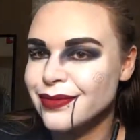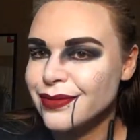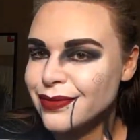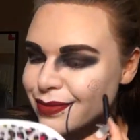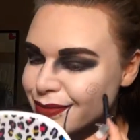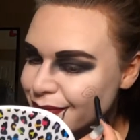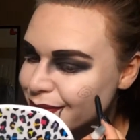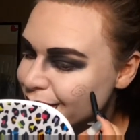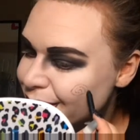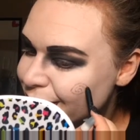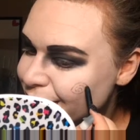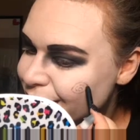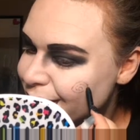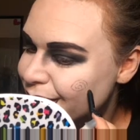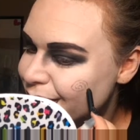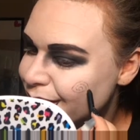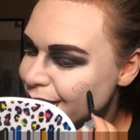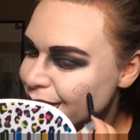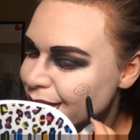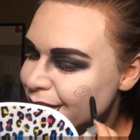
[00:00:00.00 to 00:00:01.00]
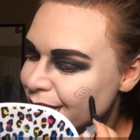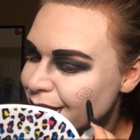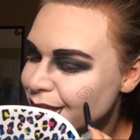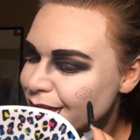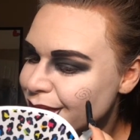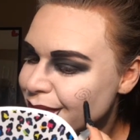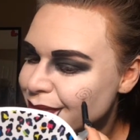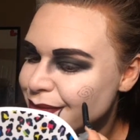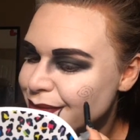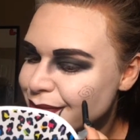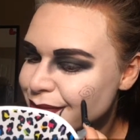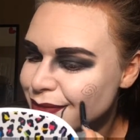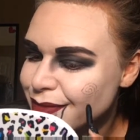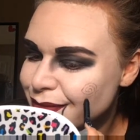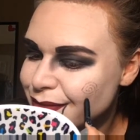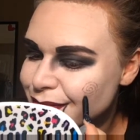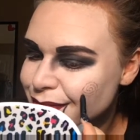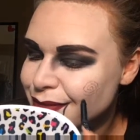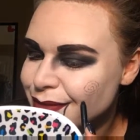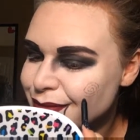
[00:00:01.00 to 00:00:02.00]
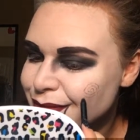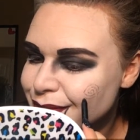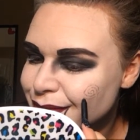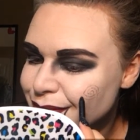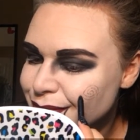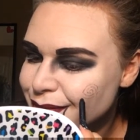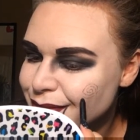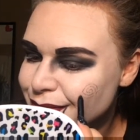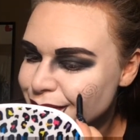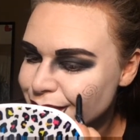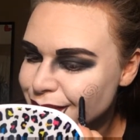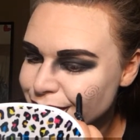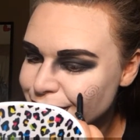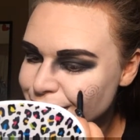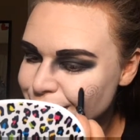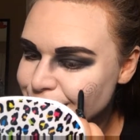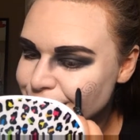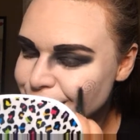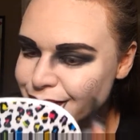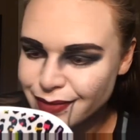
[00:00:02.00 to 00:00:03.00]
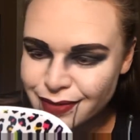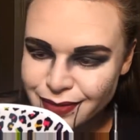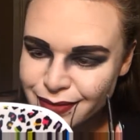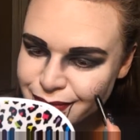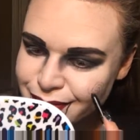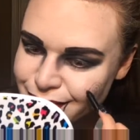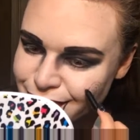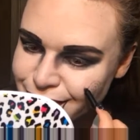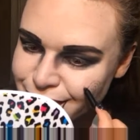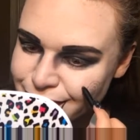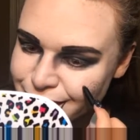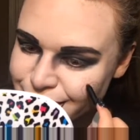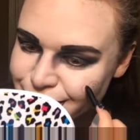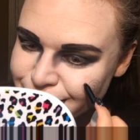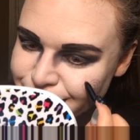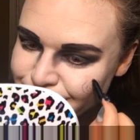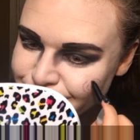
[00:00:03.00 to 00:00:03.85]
dive in with a bright red lipstick or